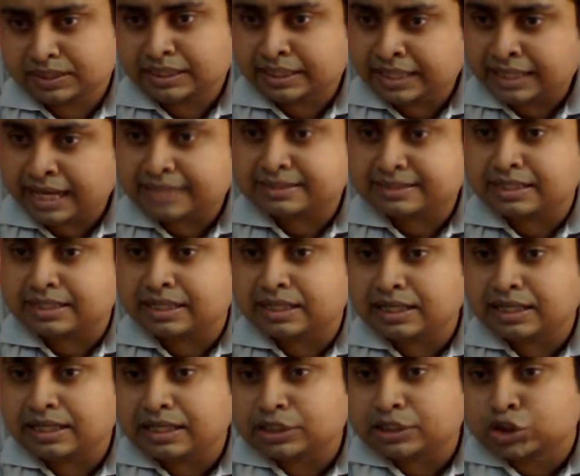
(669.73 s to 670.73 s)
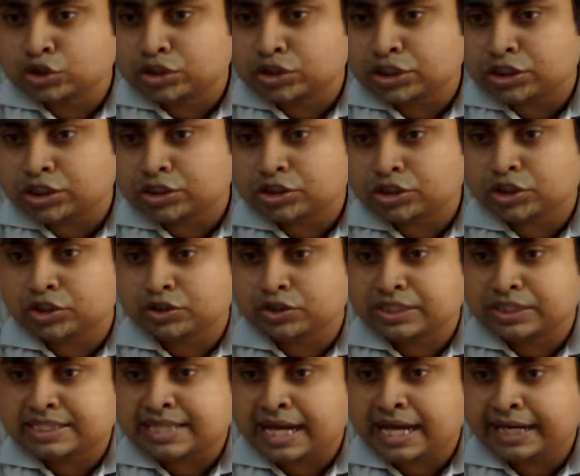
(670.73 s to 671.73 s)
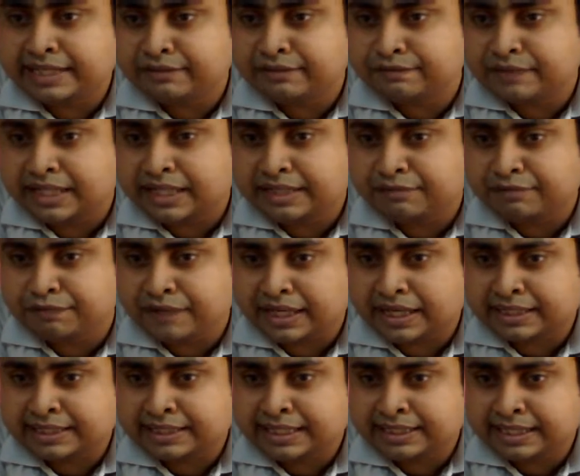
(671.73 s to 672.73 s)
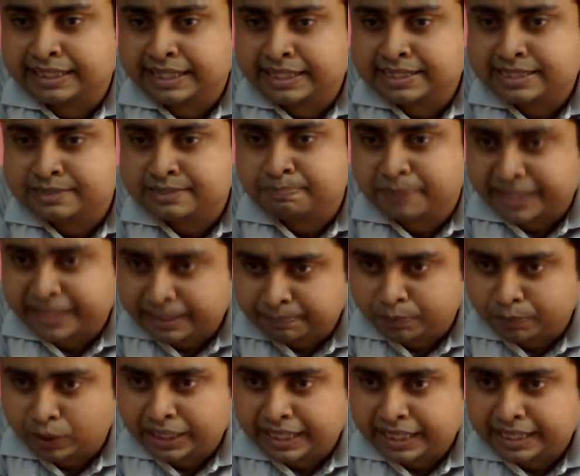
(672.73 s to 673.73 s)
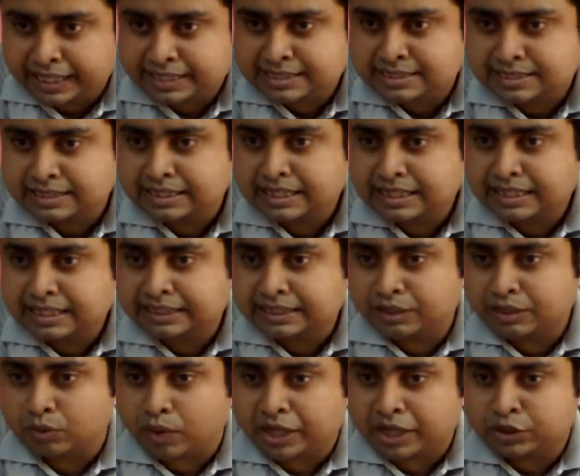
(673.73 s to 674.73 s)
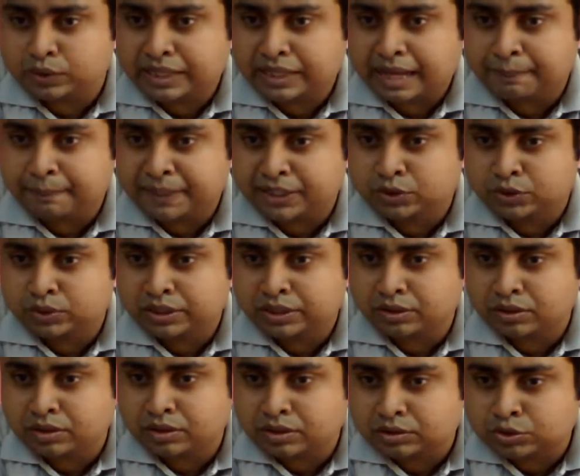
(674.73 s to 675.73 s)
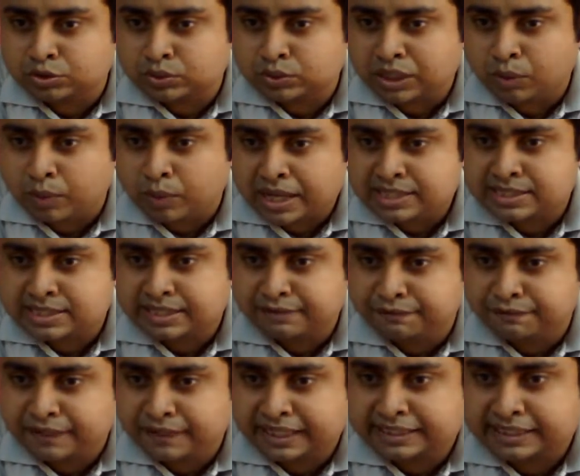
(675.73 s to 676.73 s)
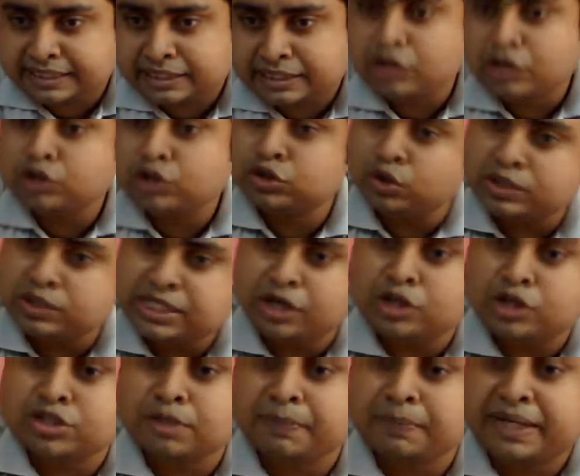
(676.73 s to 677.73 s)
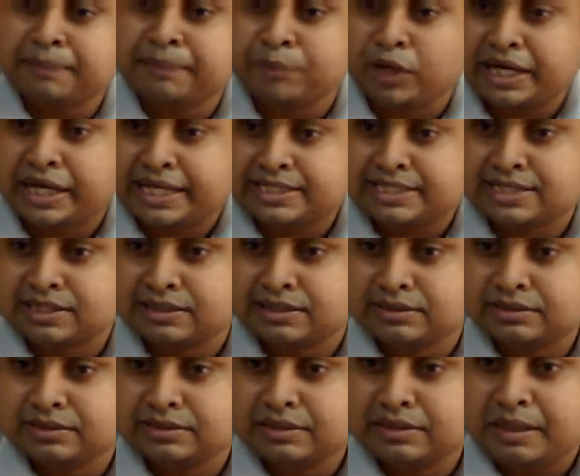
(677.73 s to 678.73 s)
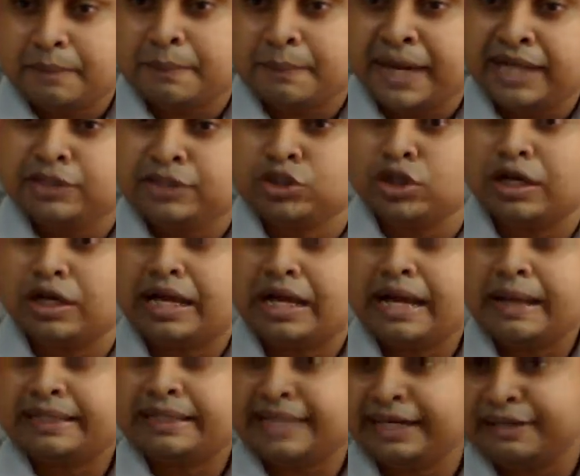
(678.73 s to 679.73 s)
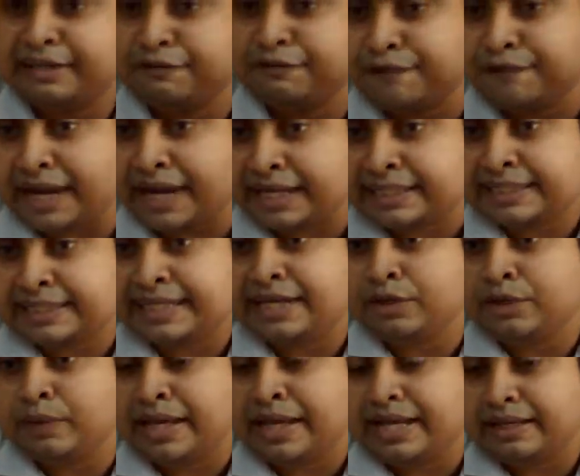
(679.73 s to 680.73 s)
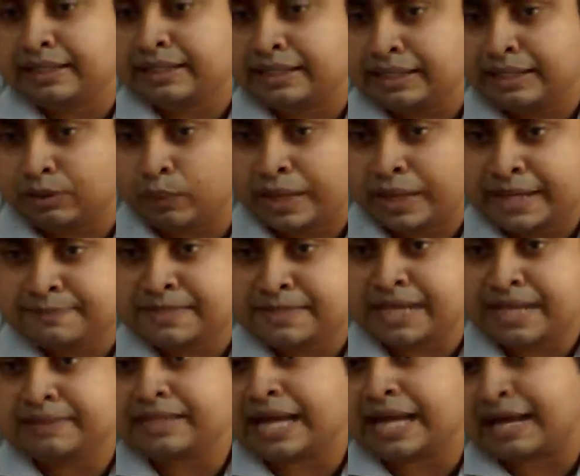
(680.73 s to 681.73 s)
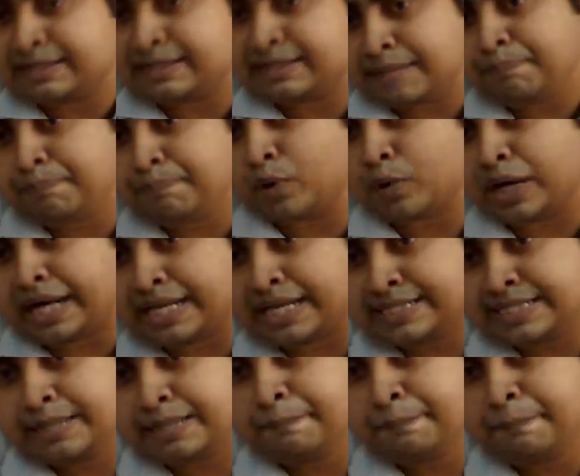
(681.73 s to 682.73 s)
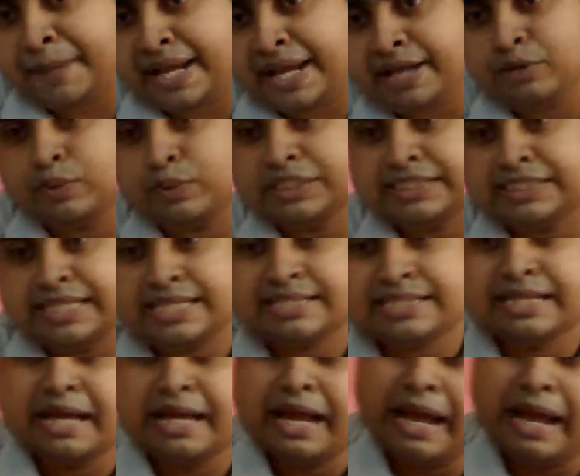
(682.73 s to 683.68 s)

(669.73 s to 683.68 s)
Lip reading: Yes, Shuddha Sattva Chaudhary, sir, if the refracted ray is plane polarized, then what will happen to the ones reflected? Those are also plane polarized, but the refracted waves has a polarizing plane which is